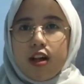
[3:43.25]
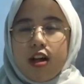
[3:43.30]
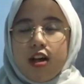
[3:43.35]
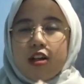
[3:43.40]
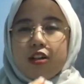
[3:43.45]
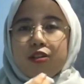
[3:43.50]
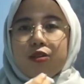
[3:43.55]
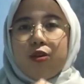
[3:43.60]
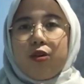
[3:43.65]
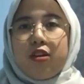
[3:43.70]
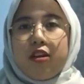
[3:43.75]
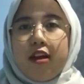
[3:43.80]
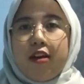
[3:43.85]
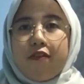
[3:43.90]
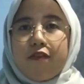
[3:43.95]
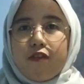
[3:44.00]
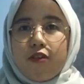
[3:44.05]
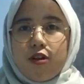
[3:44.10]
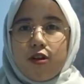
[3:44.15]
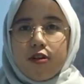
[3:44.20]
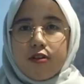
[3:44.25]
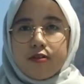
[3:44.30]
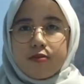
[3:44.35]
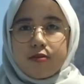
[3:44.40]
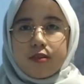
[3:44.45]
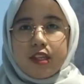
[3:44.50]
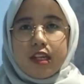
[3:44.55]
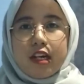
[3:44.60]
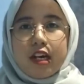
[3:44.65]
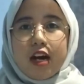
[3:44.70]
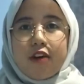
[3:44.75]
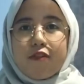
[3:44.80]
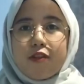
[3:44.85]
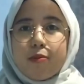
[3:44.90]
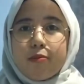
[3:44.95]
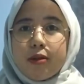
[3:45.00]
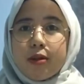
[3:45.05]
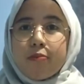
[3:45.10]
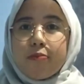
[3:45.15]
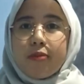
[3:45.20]
So therefore the
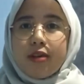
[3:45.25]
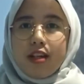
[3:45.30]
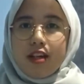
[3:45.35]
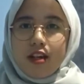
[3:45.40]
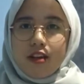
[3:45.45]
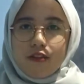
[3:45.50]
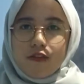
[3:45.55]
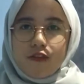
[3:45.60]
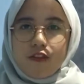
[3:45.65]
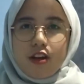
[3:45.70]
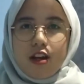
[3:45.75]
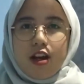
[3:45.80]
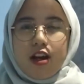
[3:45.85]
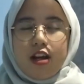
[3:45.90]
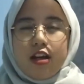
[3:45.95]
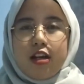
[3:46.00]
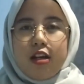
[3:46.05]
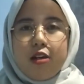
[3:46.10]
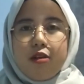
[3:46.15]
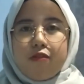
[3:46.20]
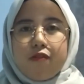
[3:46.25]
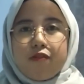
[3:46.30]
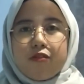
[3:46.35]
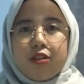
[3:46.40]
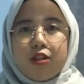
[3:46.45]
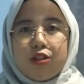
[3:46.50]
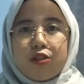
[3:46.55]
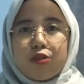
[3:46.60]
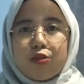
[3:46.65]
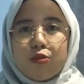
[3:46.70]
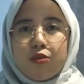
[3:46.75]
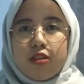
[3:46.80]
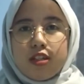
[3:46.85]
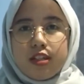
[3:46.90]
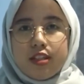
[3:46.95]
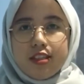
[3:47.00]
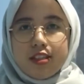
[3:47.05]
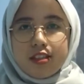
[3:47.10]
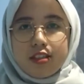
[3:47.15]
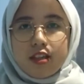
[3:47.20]
government believe if students